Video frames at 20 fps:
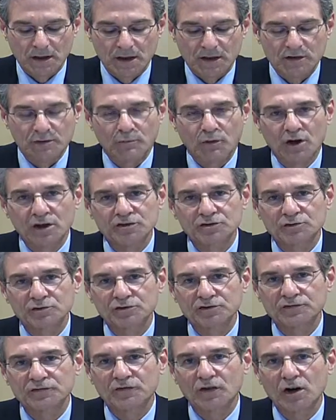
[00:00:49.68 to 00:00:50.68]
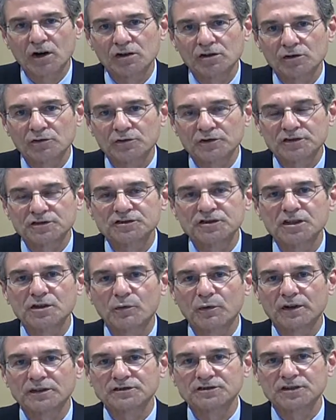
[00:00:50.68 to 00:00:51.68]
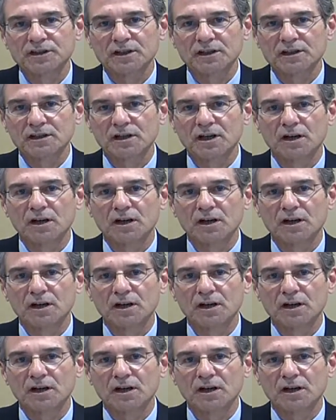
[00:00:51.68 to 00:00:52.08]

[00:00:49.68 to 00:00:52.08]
The modules follow the sequencing